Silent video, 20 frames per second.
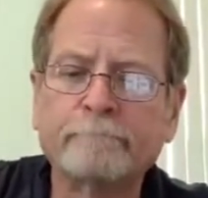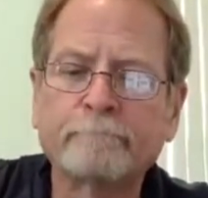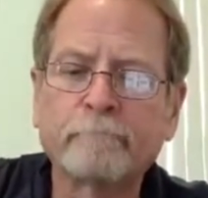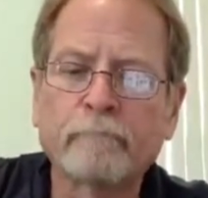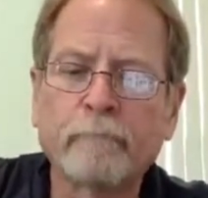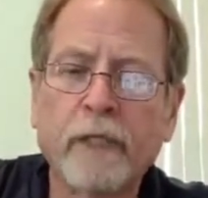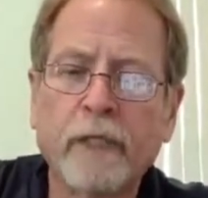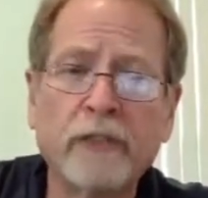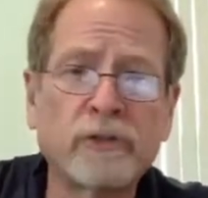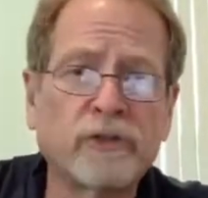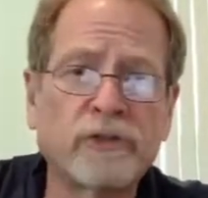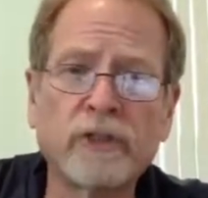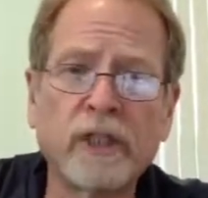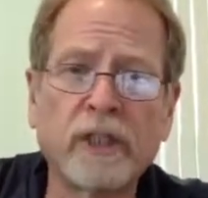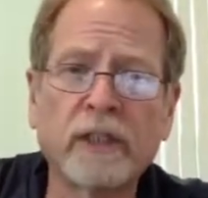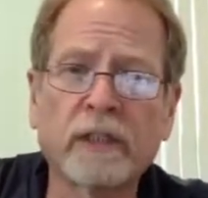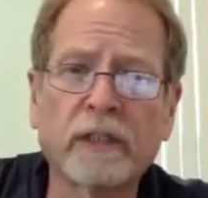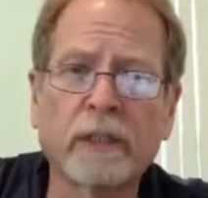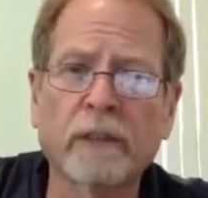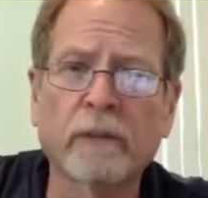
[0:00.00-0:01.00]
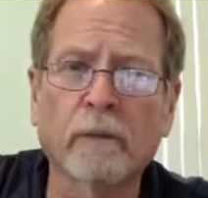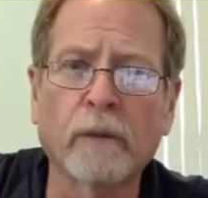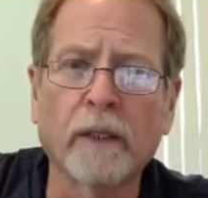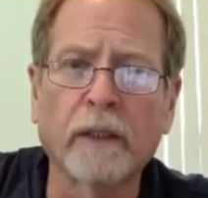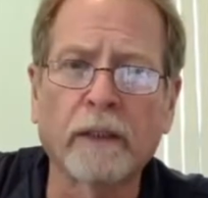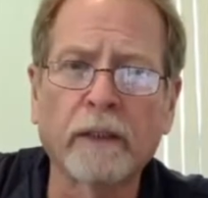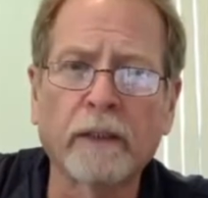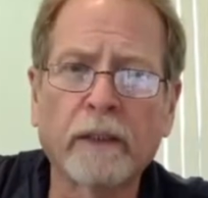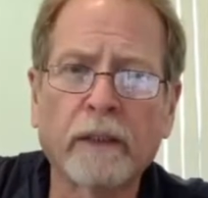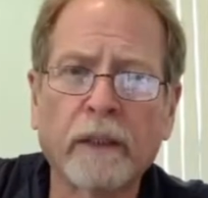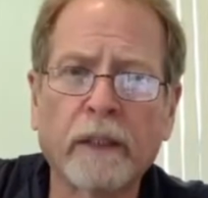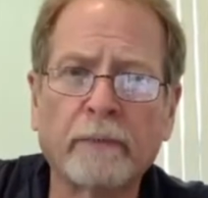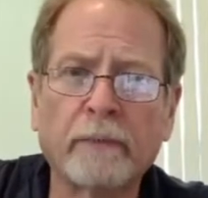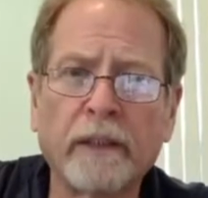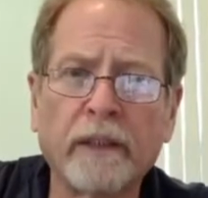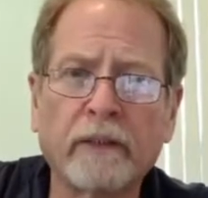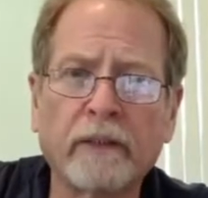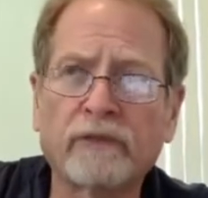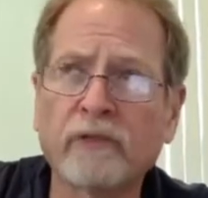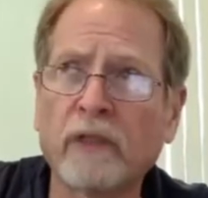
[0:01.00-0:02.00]
it's gen clear water. I
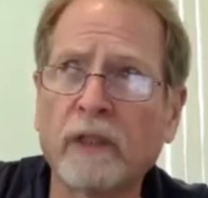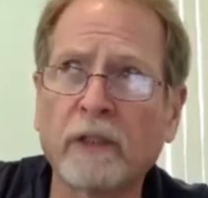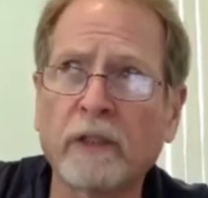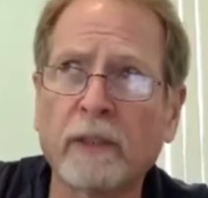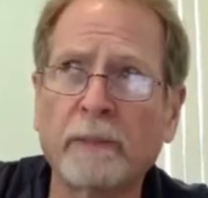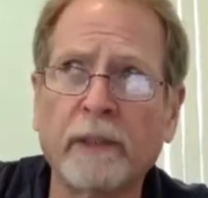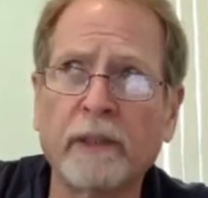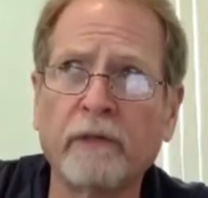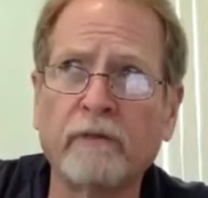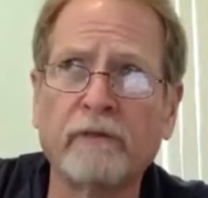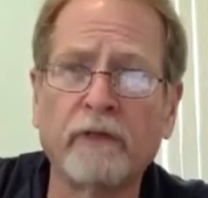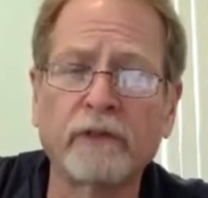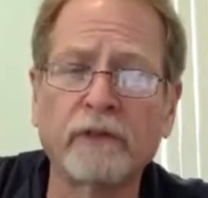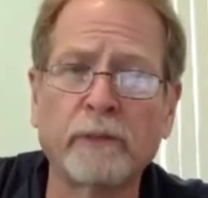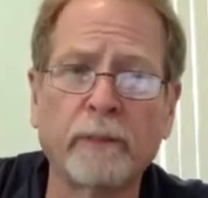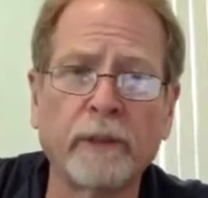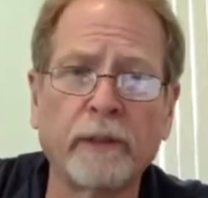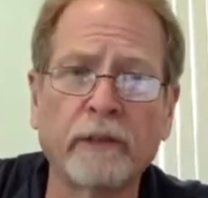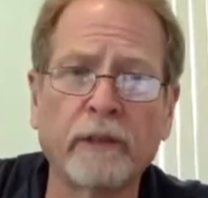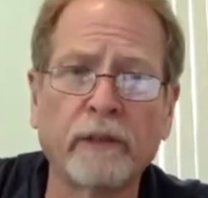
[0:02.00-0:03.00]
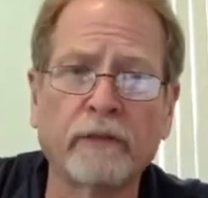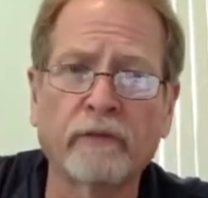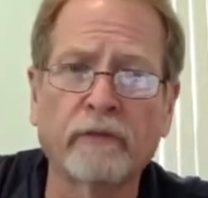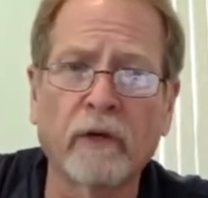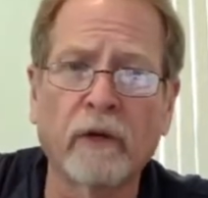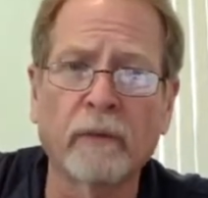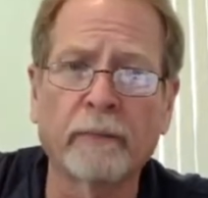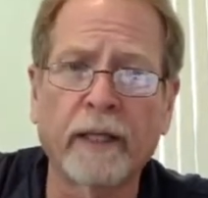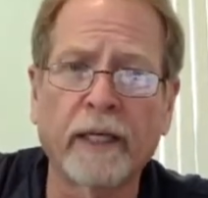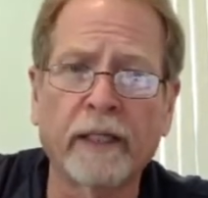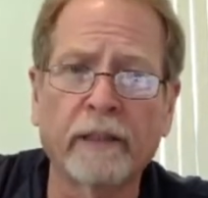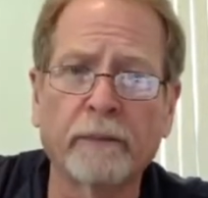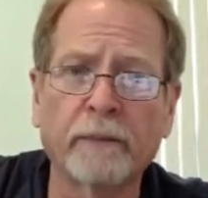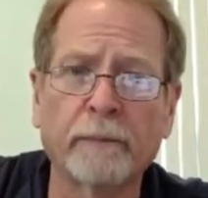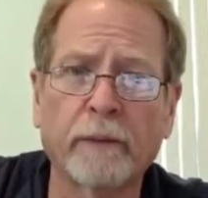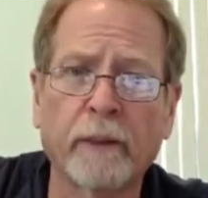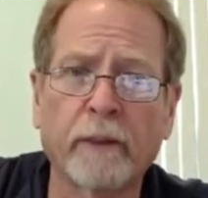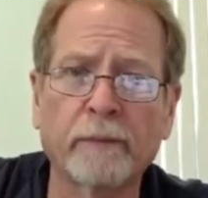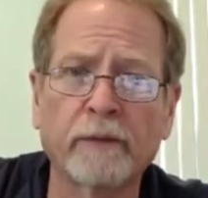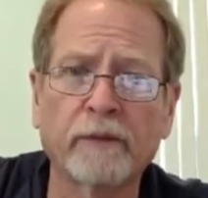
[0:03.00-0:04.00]
mean, it's unlimited visibility for all practical
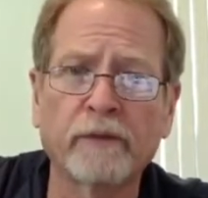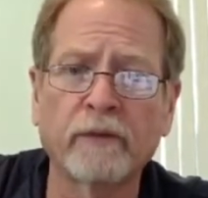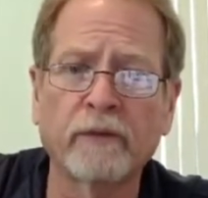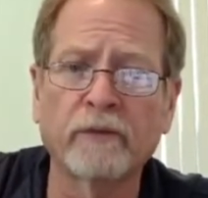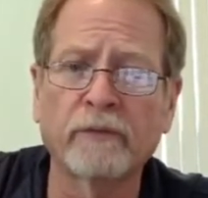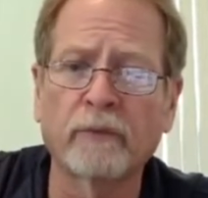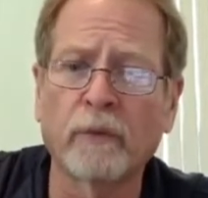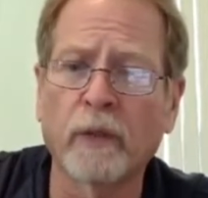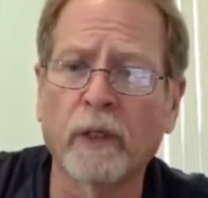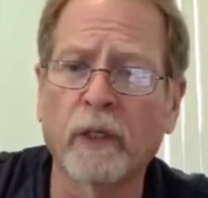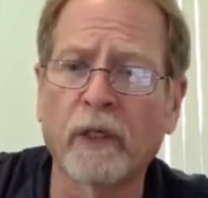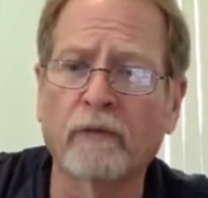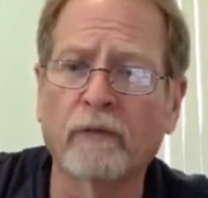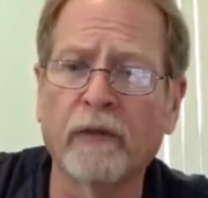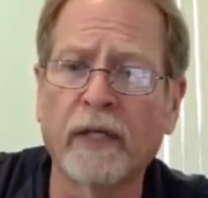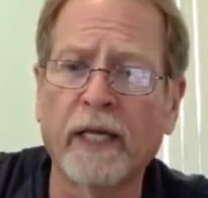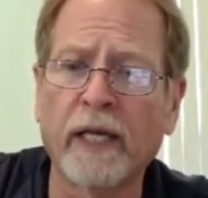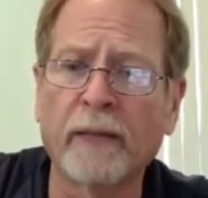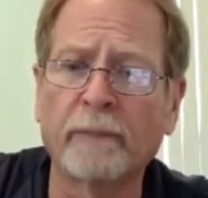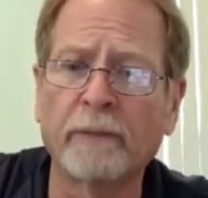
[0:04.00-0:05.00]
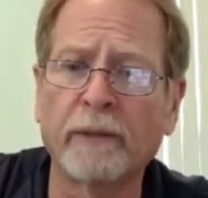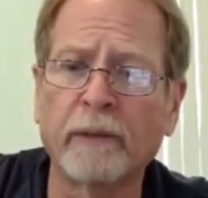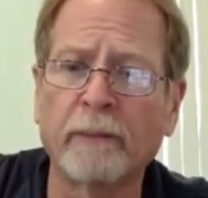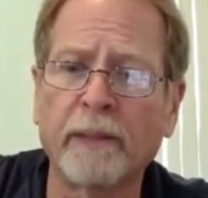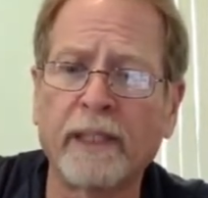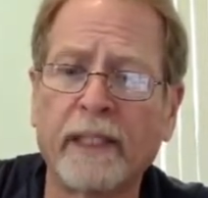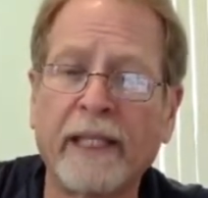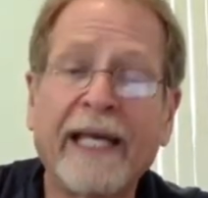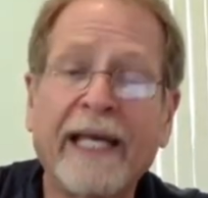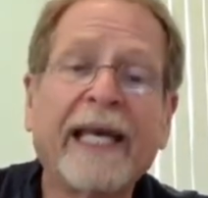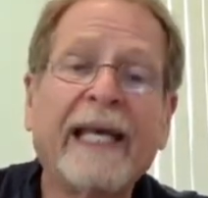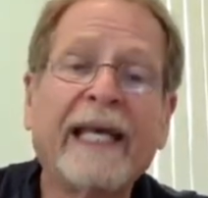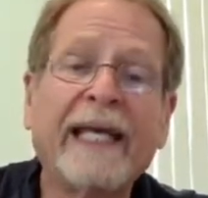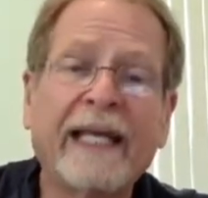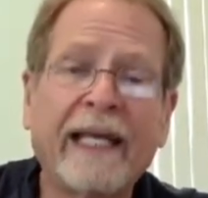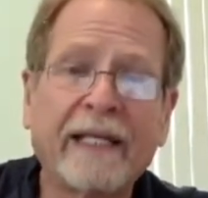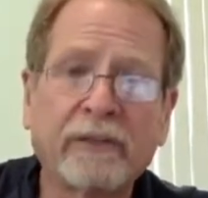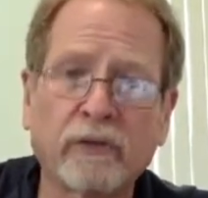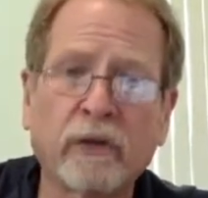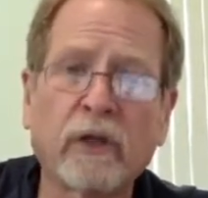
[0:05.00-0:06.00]
purposes wherever you happen to be,
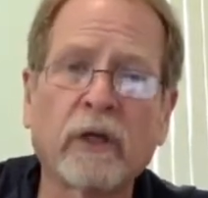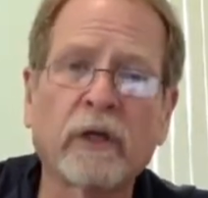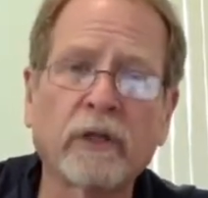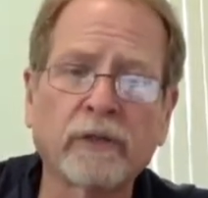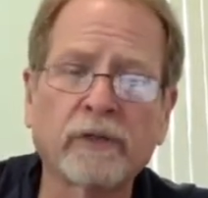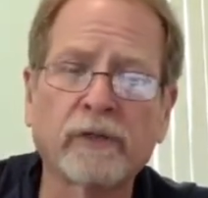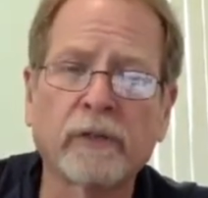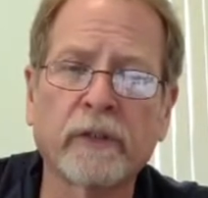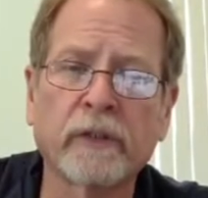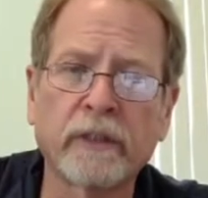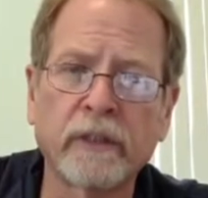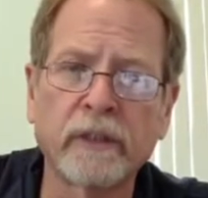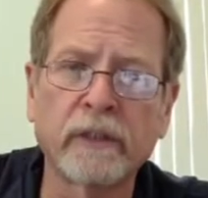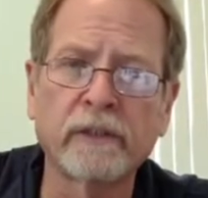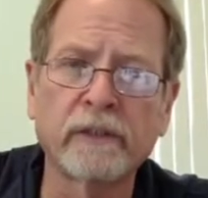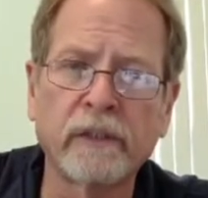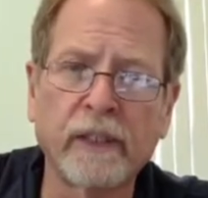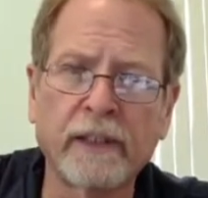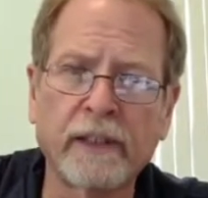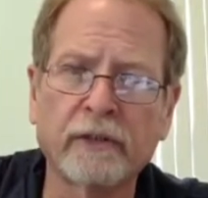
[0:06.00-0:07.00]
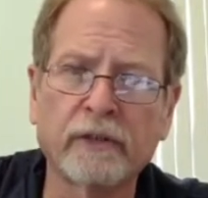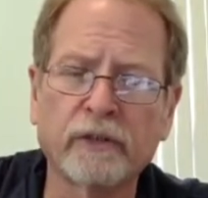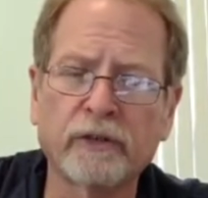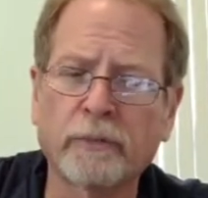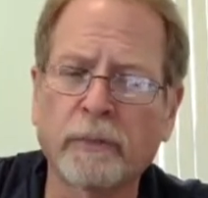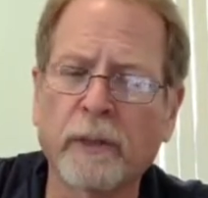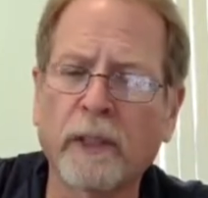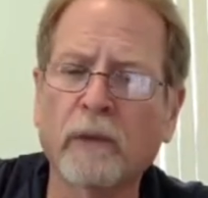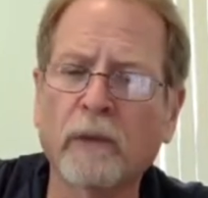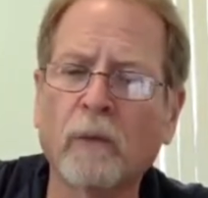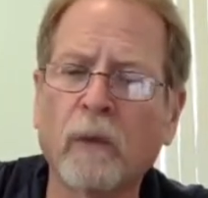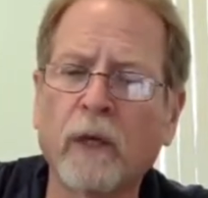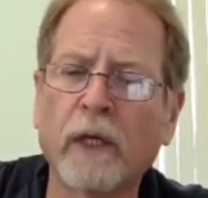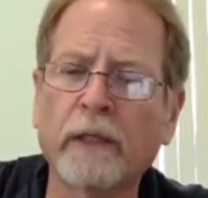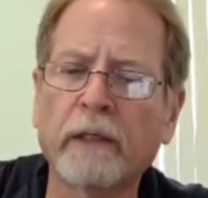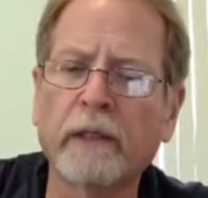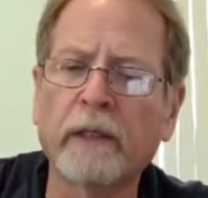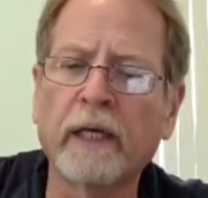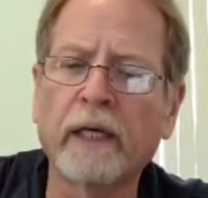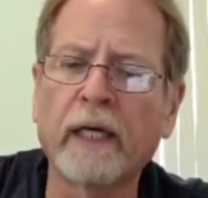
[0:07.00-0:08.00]
as long as you're in the spring water.